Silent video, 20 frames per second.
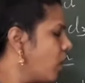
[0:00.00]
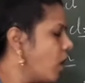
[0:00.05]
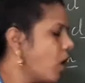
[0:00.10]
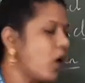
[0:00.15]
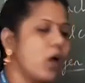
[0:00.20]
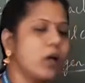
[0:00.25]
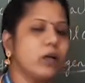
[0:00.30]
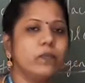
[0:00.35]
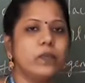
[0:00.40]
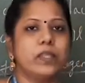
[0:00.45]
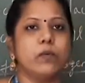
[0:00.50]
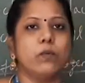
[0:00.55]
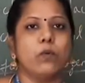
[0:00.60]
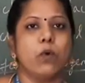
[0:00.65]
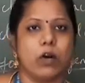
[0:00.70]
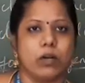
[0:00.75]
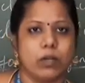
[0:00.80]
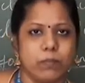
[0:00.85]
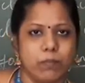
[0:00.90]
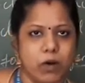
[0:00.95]
along with the
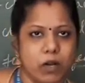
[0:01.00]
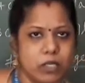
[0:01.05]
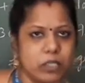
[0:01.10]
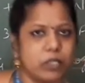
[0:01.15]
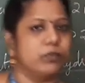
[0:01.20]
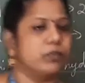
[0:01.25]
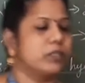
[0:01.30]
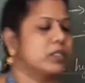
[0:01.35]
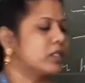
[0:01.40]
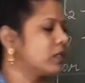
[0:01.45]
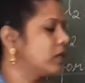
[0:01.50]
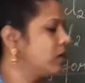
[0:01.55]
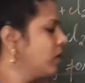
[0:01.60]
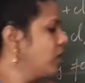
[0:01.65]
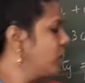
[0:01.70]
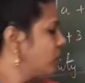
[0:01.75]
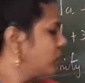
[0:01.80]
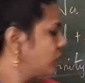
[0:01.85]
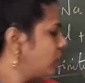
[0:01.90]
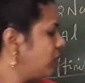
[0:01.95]
water molecules.
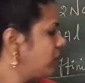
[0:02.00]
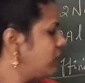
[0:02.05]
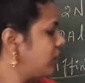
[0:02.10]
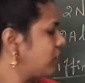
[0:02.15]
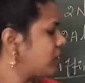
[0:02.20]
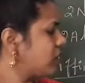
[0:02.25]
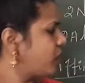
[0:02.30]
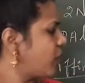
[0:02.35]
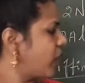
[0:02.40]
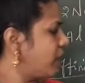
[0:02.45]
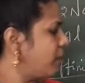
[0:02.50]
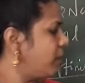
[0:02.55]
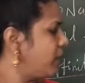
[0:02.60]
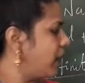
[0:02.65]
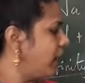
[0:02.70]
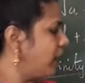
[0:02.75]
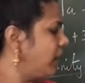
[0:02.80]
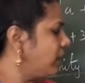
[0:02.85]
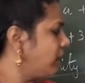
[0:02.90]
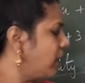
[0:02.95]
So this is very
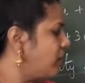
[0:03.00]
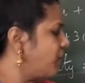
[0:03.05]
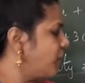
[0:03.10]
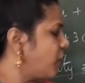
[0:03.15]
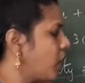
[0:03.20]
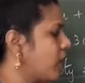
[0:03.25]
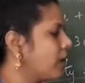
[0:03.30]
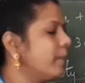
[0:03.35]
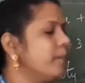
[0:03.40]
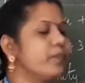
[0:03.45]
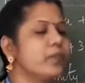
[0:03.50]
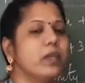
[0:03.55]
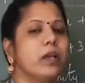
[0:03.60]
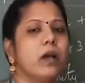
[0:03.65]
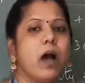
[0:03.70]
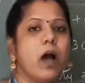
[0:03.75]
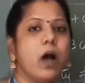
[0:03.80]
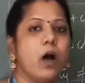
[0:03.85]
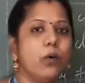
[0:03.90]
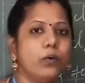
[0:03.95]
main thing for
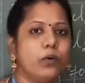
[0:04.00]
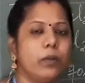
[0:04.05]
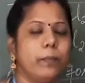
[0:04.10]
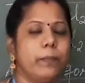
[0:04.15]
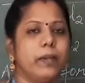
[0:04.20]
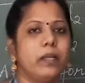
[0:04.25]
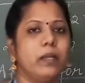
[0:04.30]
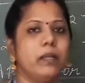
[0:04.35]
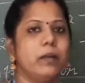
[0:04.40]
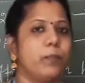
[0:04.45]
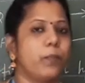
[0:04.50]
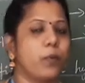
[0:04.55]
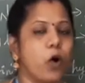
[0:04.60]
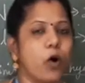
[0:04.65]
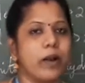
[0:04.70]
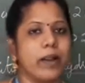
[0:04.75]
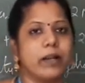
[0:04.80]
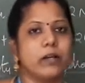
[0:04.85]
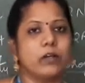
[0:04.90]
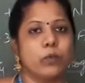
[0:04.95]
how to be
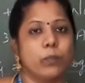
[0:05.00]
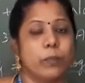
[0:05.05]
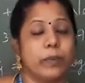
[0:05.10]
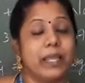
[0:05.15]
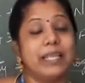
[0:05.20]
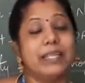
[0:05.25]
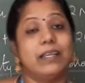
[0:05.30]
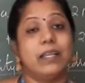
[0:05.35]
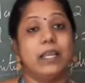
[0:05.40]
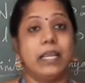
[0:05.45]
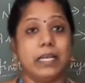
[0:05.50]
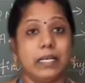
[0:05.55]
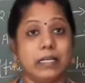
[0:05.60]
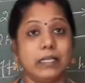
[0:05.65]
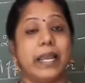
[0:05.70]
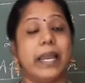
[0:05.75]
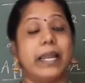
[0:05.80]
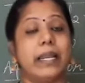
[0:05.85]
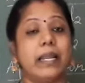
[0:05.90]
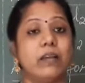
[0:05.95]
product to be in
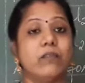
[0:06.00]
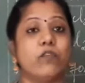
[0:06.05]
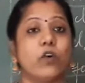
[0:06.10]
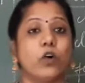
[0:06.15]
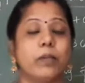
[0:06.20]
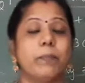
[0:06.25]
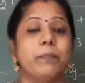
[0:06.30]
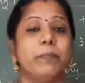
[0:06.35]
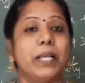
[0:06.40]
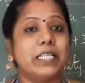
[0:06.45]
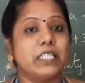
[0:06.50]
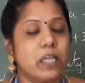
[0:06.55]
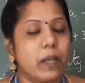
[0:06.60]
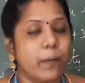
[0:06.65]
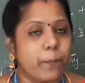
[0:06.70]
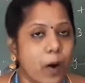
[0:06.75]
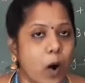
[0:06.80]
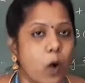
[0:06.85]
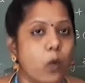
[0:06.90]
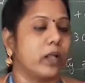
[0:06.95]
getting for the bleaching
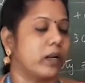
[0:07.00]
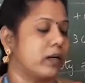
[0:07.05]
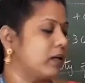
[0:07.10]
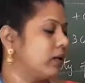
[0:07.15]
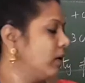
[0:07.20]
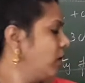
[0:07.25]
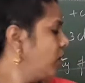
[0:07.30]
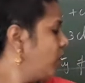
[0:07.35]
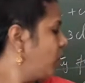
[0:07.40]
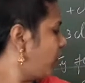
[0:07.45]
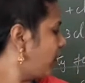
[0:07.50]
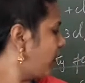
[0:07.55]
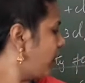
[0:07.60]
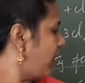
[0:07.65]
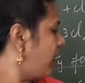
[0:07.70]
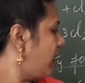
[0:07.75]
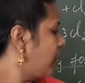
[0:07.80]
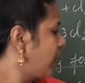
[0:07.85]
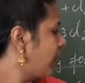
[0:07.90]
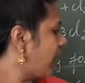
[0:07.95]
powder. Okay,
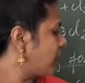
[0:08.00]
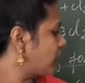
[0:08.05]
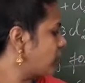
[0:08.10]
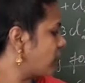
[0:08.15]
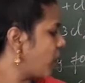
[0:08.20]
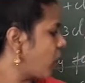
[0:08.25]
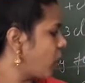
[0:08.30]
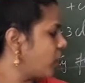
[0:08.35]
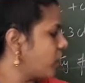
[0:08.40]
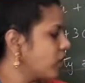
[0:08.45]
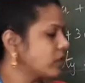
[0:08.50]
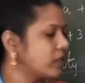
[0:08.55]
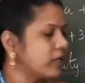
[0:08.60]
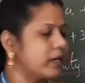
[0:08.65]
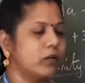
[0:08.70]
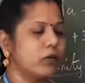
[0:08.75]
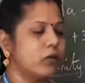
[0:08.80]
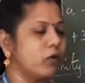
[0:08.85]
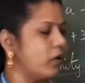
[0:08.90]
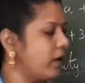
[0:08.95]
calcium
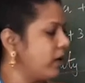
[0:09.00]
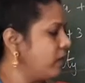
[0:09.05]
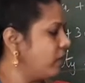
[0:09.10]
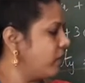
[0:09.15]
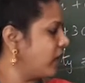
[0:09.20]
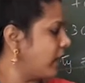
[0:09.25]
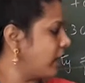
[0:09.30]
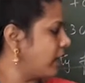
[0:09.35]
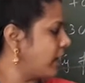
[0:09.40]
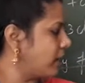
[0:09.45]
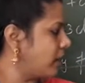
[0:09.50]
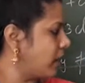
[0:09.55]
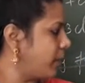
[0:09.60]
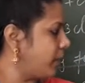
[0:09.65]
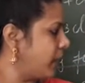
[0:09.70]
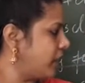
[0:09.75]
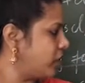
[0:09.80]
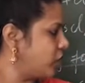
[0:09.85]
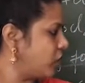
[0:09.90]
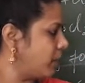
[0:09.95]
hydroxide chlorine, we can get the
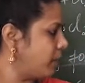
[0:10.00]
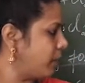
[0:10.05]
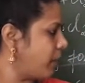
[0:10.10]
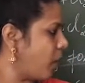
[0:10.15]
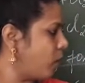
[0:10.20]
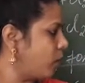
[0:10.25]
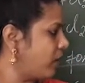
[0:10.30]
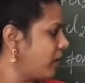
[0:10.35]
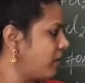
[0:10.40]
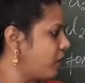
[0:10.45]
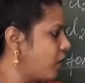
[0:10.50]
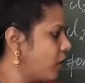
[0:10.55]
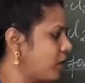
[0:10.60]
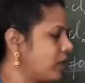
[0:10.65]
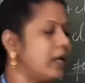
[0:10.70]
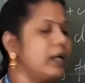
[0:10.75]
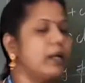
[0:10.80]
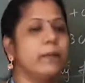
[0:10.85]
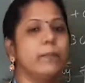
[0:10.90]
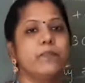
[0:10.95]
bleaching powder for
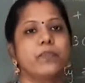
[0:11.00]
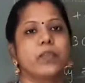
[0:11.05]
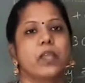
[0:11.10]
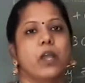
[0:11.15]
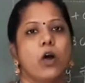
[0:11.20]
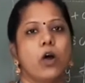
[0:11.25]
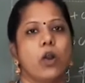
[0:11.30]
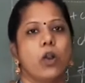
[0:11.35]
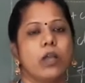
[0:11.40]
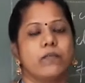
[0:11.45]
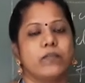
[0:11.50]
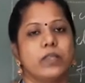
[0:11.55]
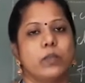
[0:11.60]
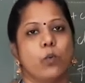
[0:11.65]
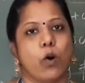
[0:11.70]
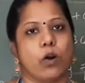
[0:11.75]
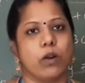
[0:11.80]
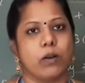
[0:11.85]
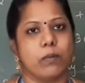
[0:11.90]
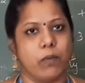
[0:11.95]
that along with the
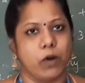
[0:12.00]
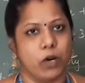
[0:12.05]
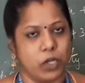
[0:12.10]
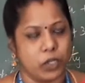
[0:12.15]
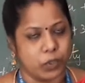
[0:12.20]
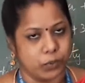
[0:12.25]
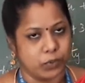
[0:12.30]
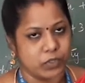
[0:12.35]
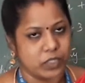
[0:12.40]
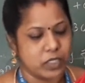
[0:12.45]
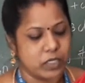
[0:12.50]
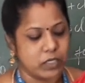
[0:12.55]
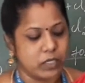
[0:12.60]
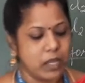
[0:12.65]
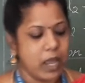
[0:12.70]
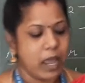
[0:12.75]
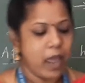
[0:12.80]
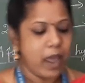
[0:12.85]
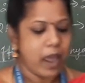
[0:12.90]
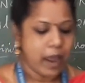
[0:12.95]
water molecules.
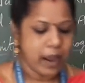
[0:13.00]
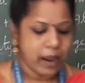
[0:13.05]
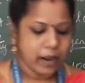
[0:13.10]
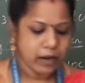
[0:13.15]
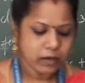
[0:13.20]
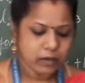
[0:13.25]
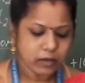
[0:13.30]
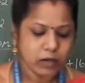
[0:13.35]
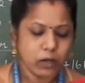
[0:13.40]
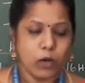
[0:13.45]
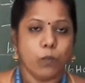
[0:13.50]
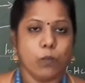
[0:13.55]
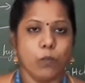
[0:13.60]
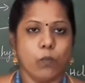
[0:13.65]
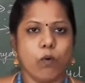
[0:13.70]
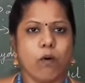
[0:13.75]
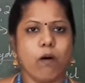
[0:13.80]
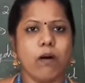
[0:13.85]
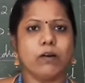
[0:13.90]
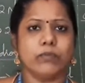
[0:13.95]
And
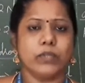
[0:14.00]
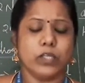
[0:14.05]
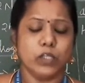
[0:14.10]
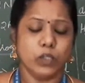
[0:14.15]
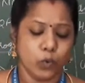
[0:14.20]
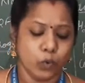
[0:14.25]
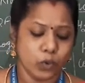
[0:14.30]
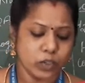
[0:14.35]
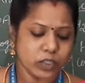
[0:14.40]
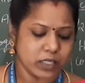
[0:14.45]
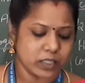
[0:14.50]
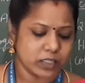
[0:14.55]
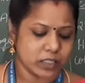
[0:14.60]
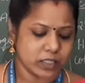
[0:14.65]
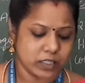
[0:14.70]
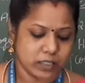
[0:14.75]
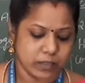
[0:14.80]
move on to the uses.